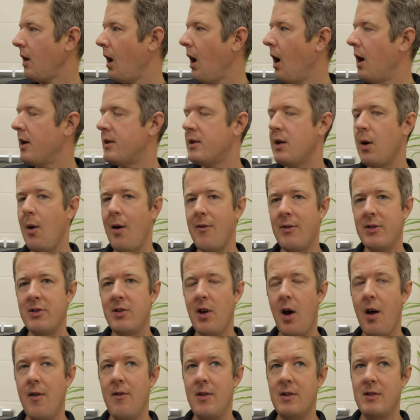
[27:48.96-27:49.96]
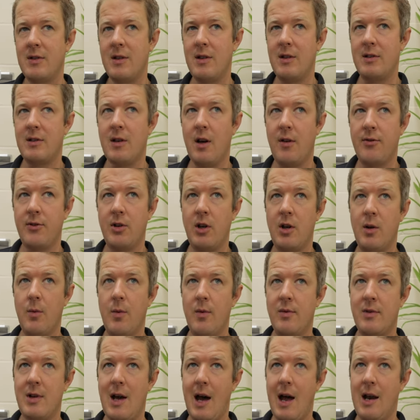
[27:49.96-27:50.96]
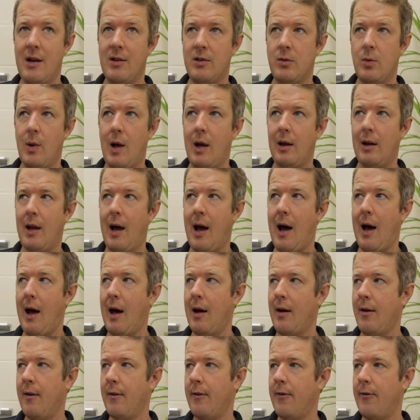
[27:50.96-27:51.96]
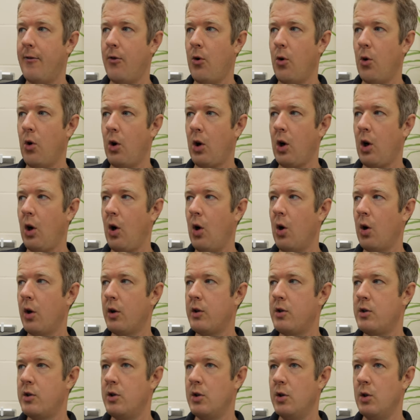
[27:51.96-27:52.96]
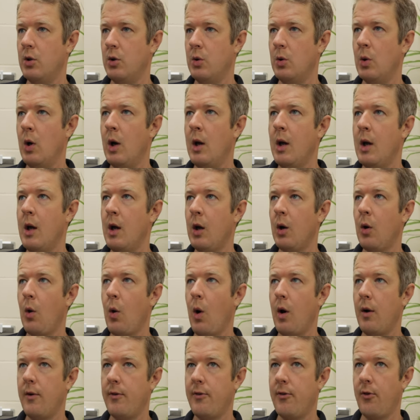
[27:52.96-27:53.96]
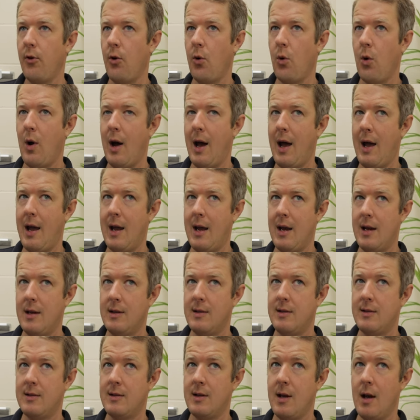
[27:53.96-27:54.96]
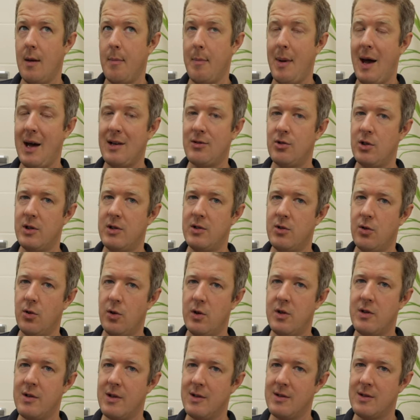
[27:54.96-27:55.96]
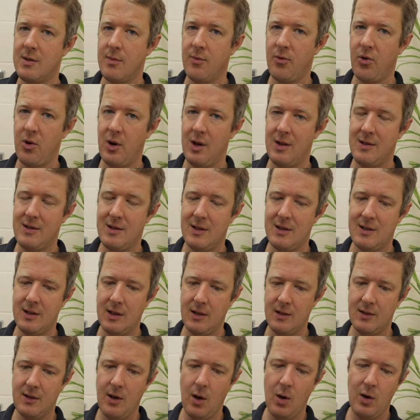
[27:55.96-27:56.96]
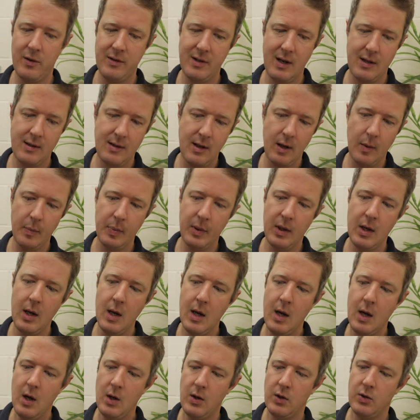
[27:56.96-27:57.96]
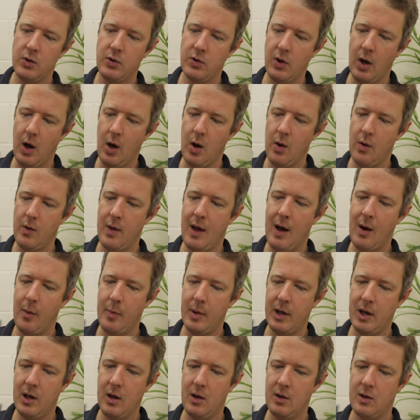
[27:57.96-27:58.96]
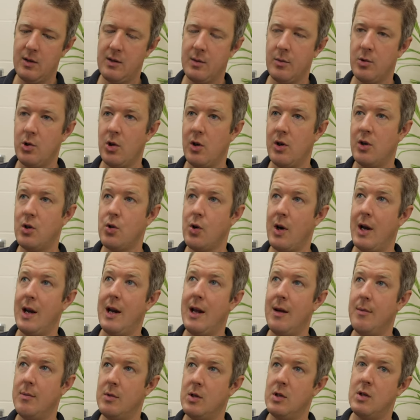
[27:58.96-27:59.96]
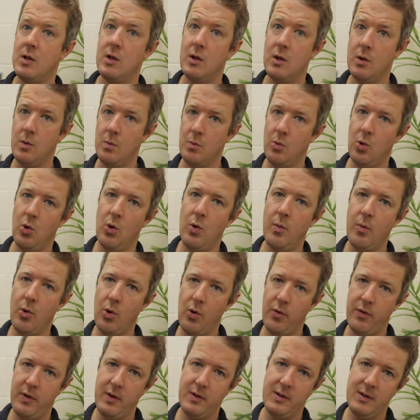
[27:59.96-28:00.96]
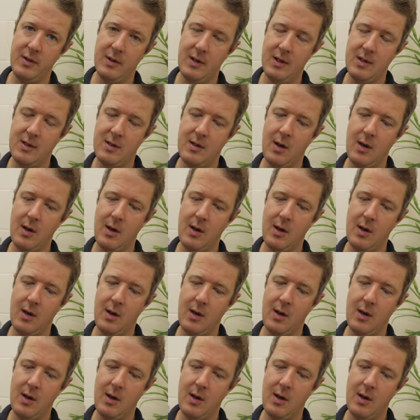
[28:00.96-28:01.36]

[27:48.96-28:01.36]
I do have a site visit this afternoon with Dan as well at 4:00 to quote for a battery storage system for an existing solar setup. So that'll be good, because I'm trying to train him to do more and more of these